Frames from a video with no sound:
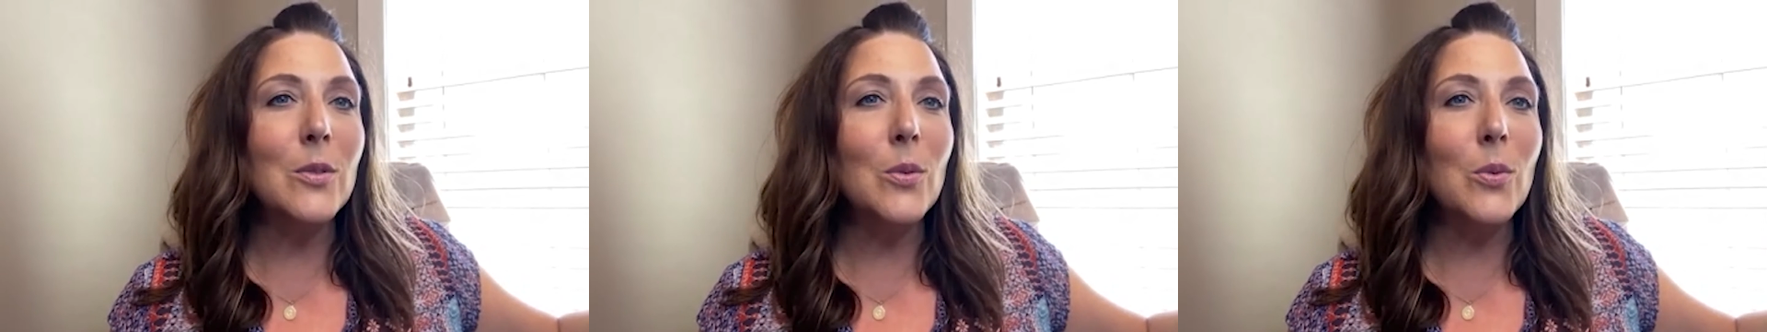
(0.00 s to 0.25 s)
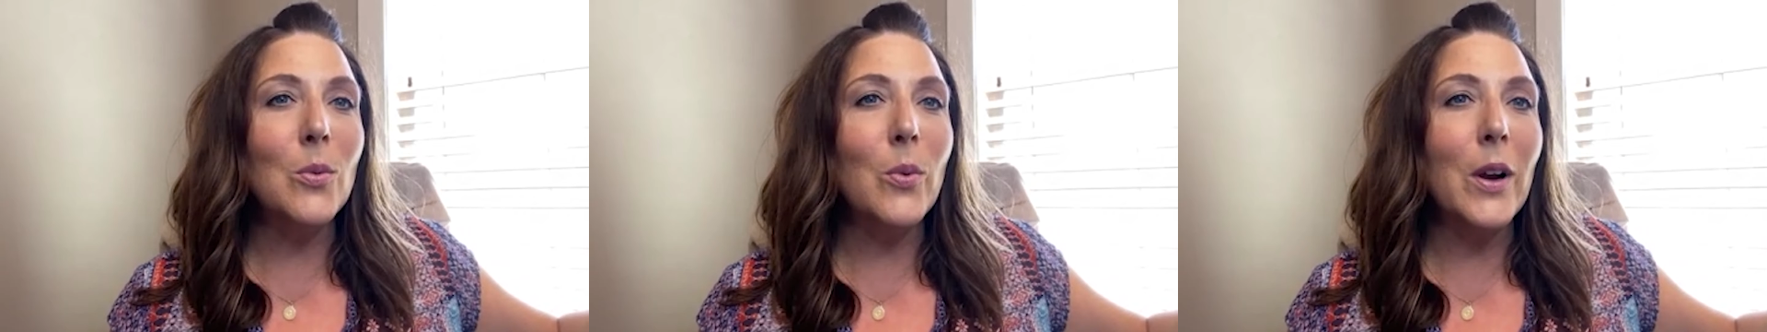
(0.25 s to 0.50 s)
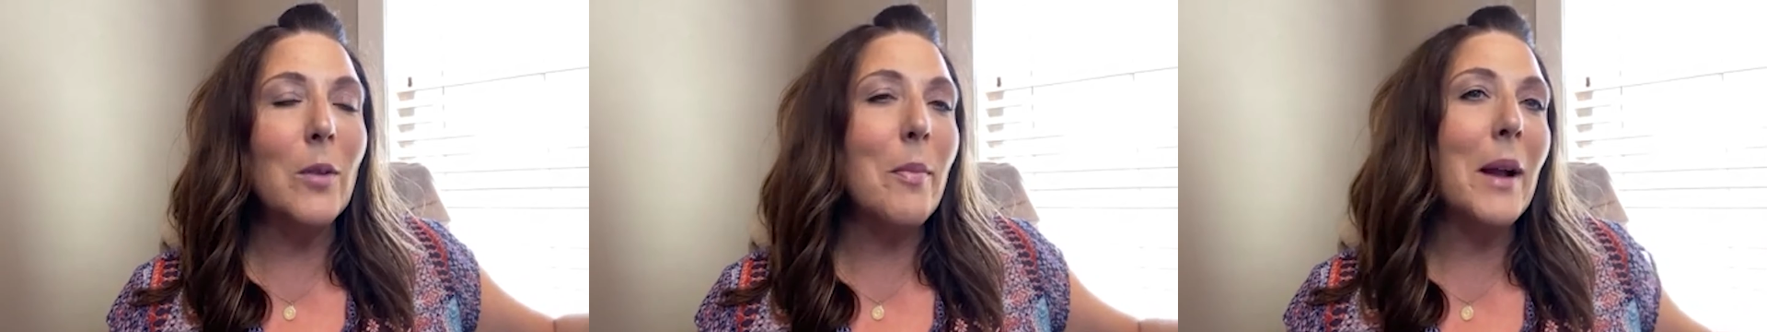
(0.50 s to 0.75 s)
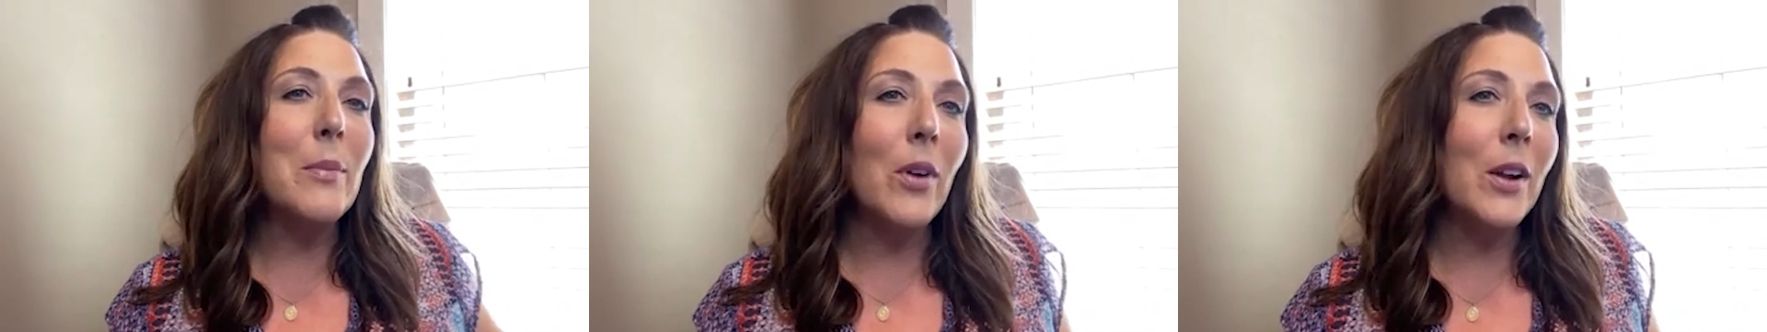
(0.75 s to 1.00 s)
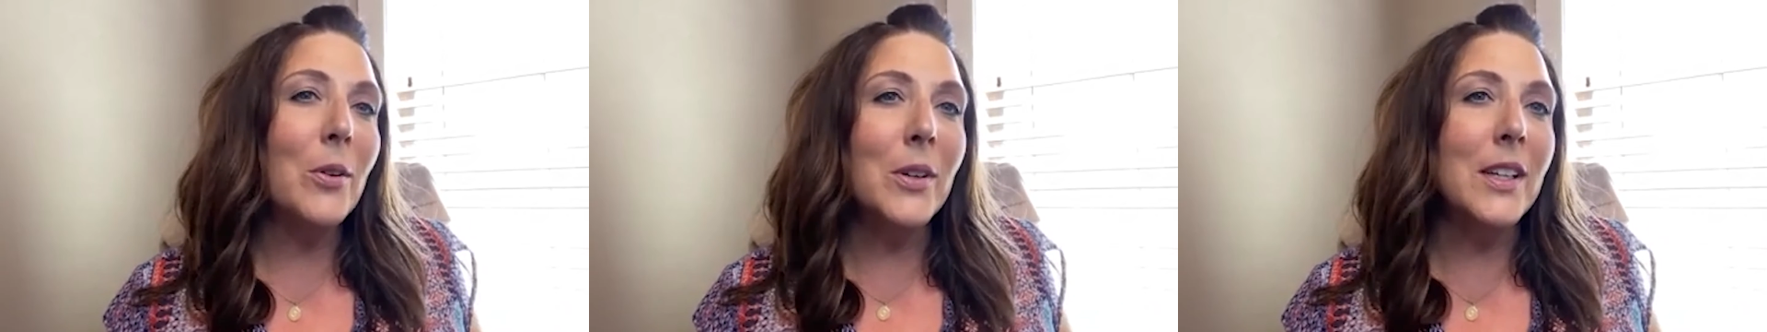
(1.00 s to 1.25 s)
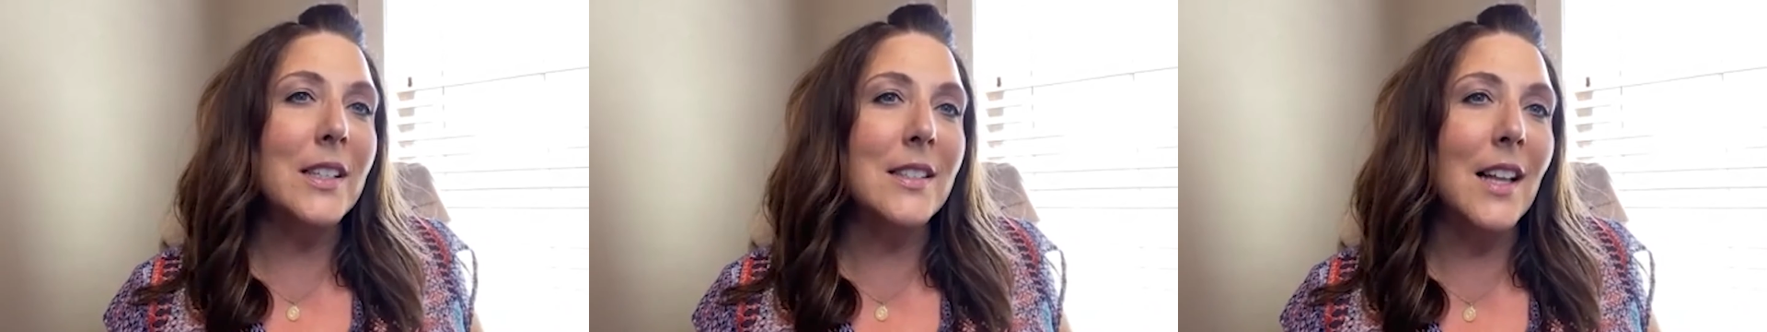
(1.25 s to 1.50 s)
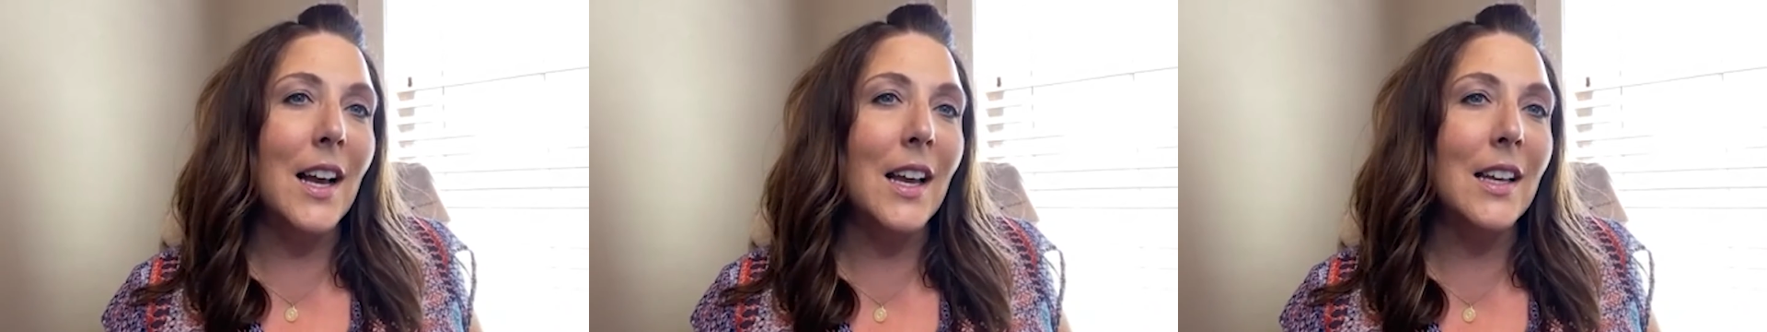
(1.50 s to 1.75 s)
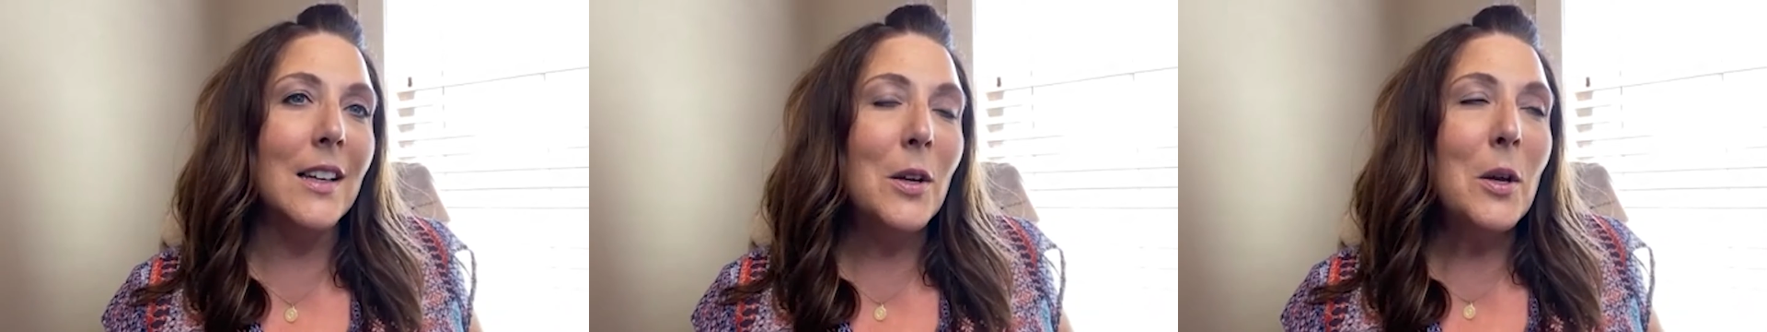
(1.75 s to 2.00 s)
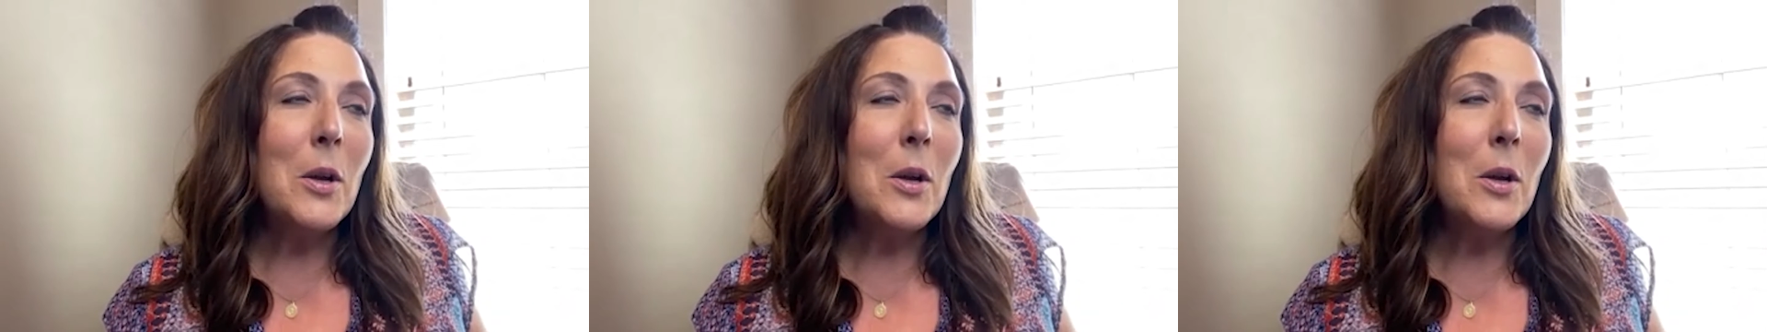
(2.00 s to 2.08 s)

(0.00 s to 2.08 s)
where my priorities lie.